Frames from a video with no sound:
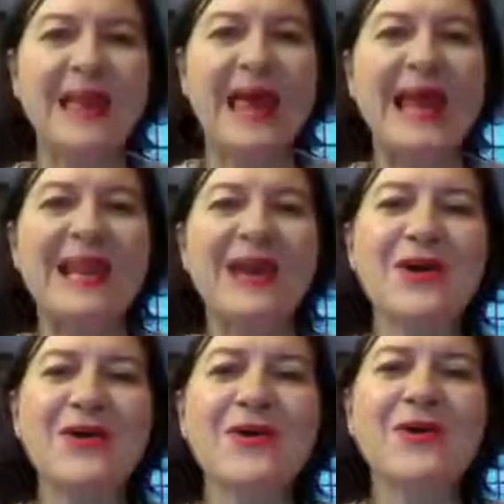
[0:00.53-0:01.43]

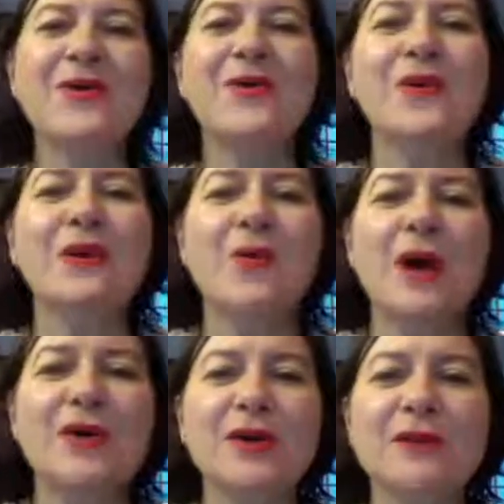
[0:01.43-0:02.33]
Hello and
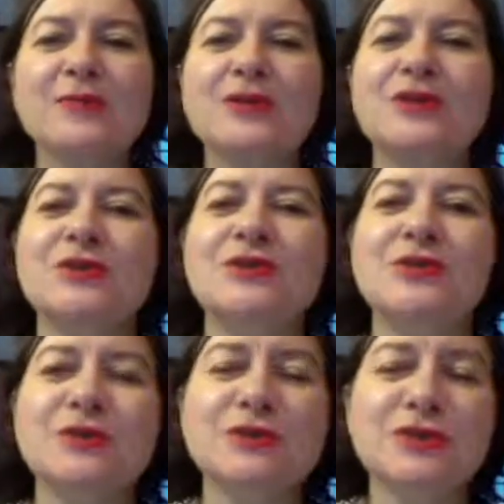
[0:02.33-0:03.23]
welcome
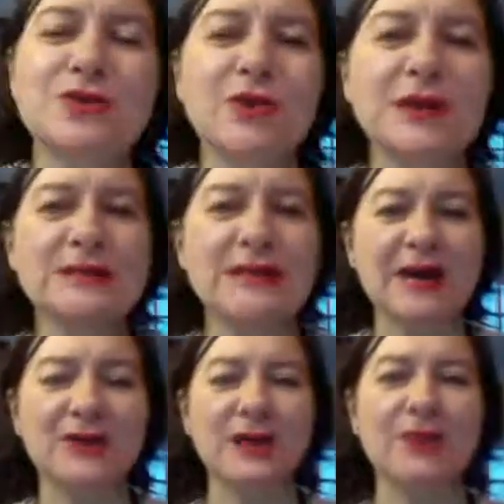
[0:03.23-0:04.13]
to Story
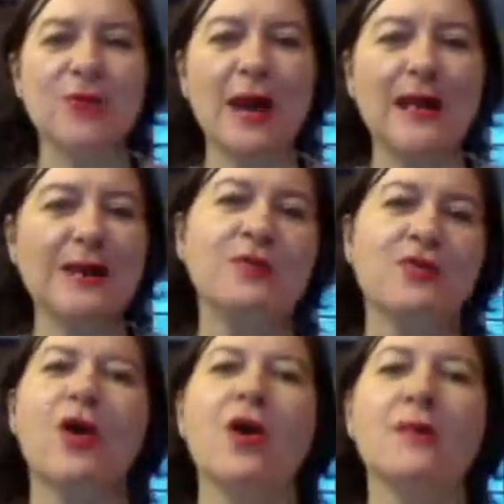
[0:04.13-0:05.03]
Saturday Writing
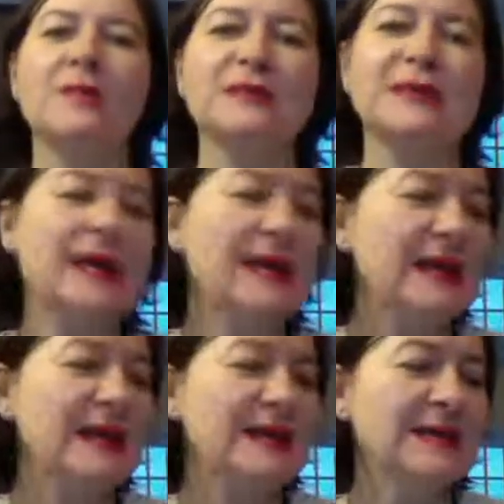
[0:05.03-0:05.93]
Prompt.
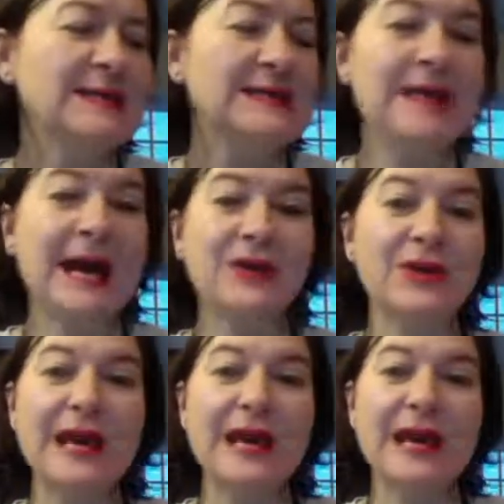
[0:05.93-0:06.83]
It's
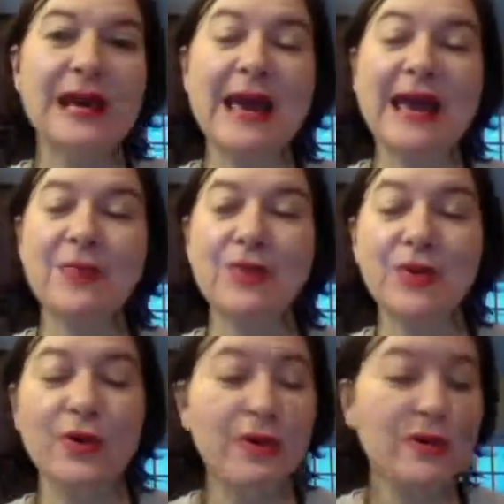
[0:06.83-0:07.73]
Saturday,
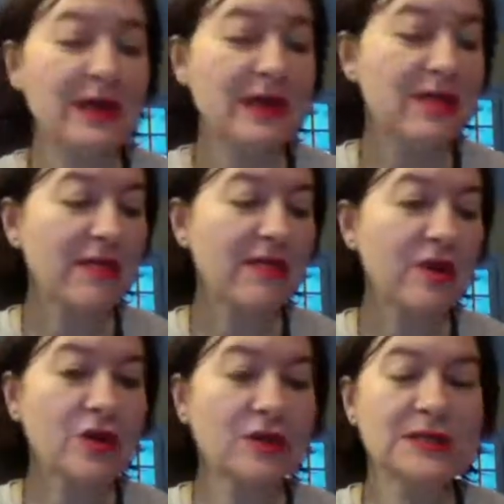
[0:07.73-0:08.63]
April the
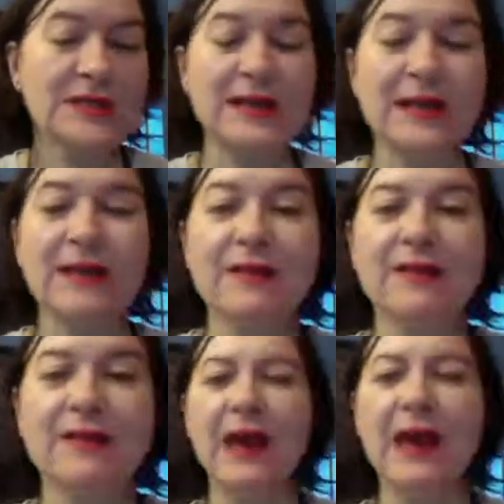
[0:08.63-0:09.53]
13th,
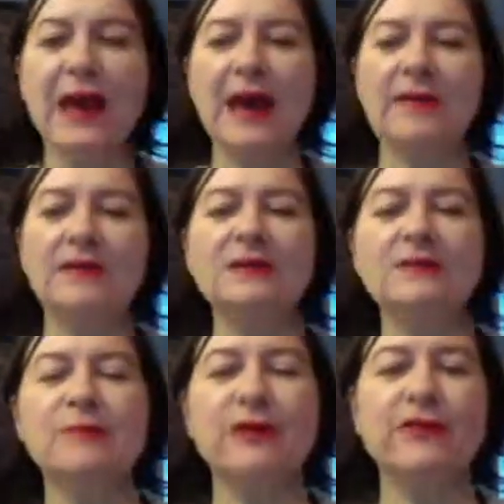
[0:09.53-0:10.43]
and this is my
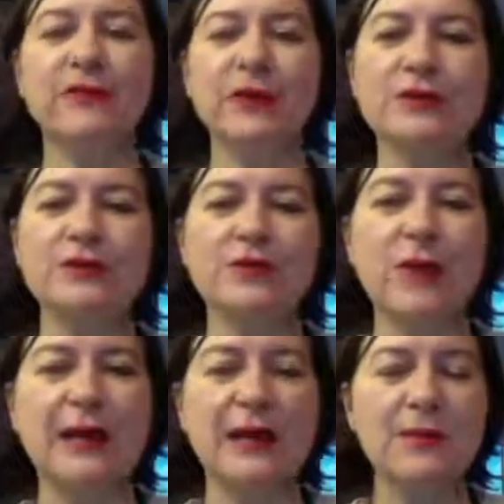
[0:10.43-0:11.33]
first
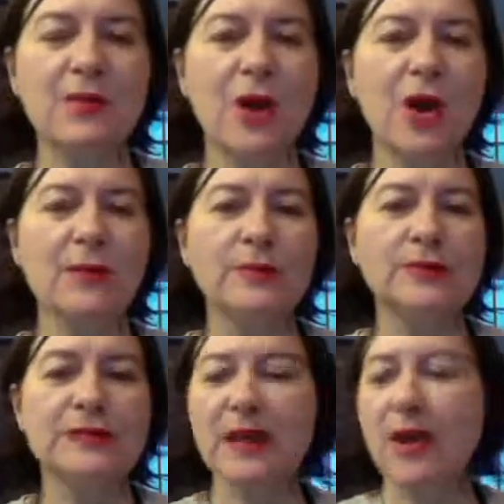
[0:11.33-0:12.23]
writing
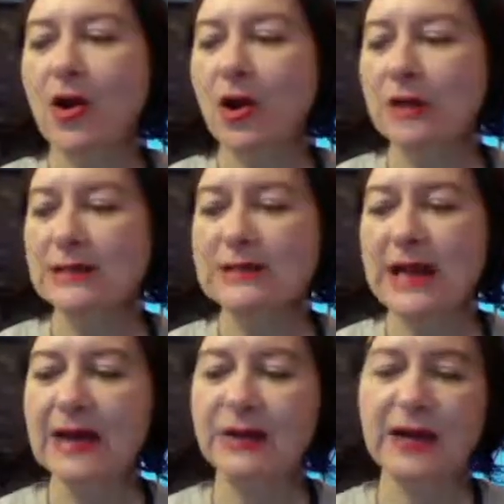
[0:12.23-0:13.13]
prompt on a
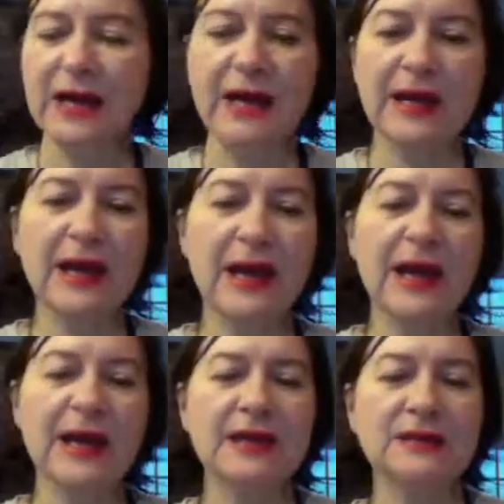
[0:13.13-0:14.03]
Saturday.
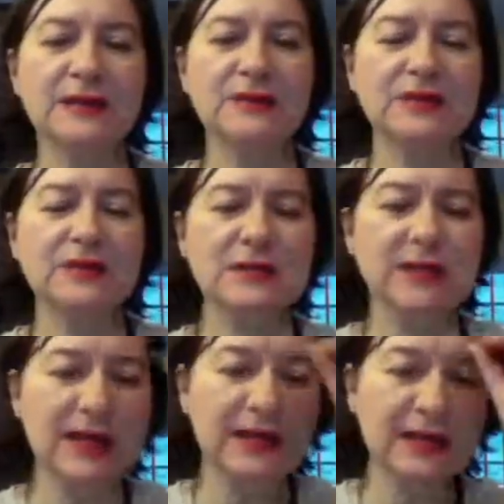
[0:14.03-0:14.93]
And I've just
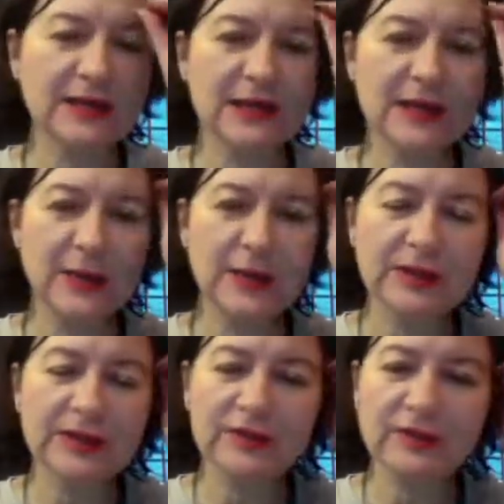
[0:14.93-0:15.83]
decided a
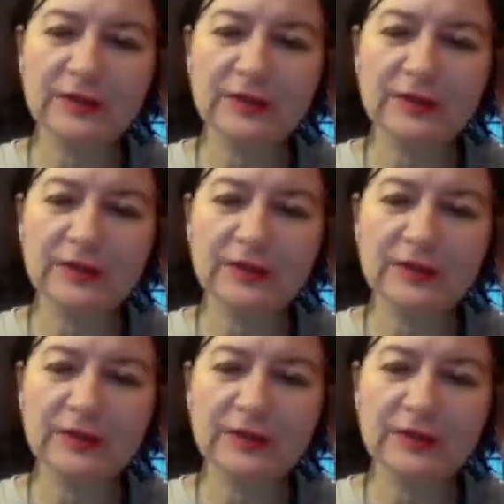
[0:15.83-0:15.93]
couple of